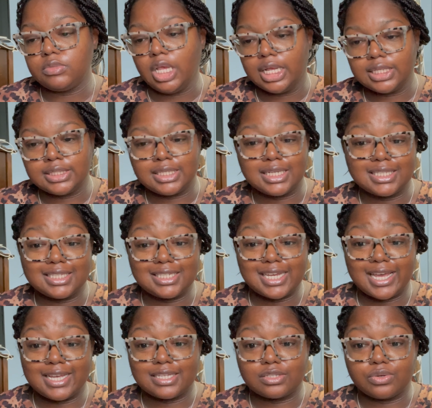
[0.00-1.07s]
daily
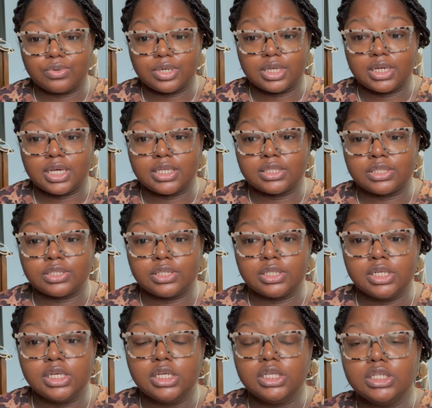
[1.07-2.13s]
task organizer.
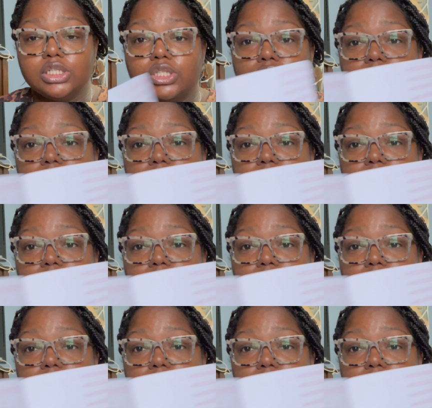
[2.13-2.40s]
So